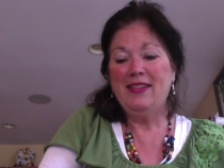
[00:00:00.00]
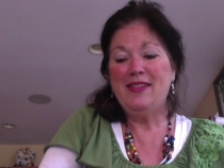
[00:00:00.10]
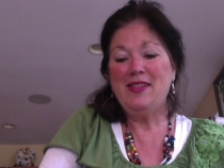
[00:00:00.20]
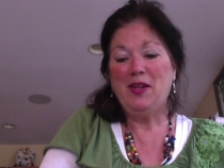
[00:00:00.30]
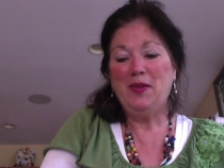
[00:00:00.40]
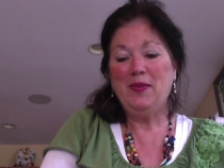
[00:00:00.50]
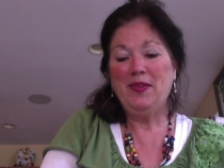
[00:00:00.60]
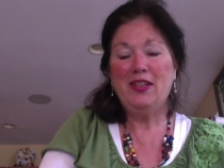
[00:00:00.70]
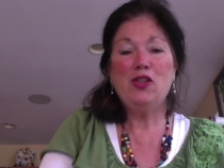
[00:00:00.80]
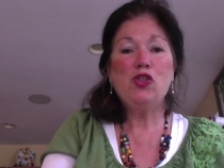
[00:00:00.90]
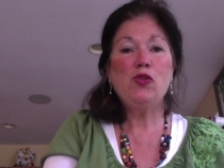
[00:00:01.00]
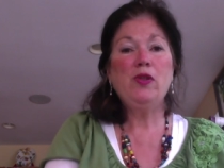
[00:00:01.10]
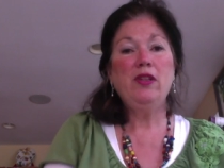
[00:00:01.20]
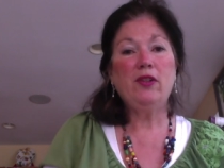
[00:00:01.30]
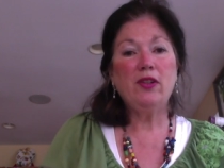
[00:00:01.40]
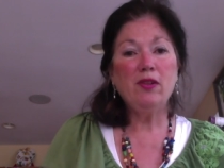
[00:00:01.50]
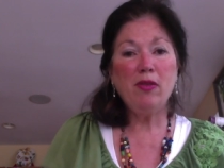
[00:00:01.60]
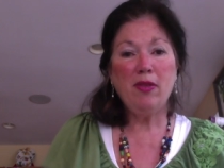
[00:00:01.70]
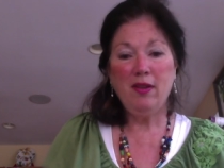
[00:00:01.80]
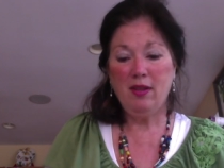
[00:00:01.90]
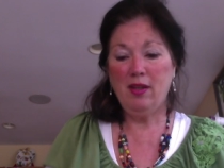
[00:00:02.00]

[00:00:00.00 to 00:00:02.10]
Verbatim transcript: So you're doing the earth